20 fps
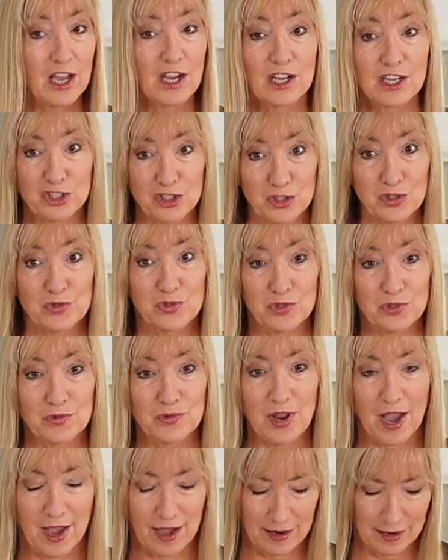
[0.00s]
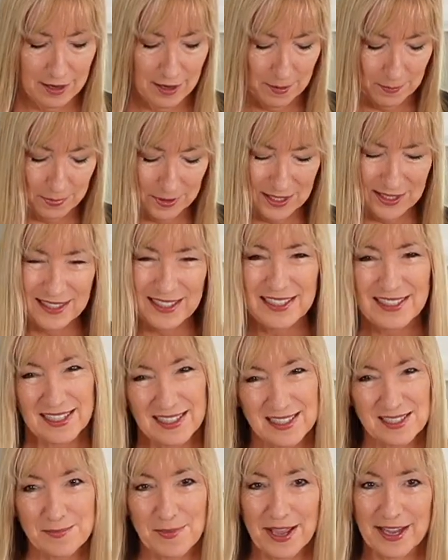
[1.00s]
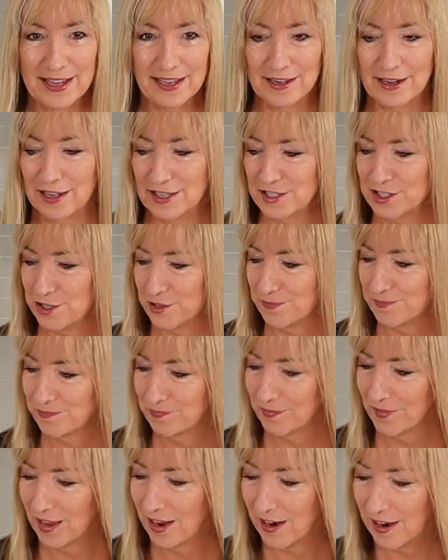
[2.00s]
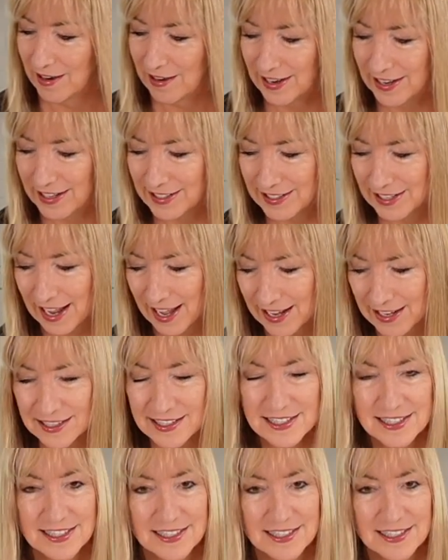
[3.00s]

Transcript: because you do not, but it does make it nicer. All right, next.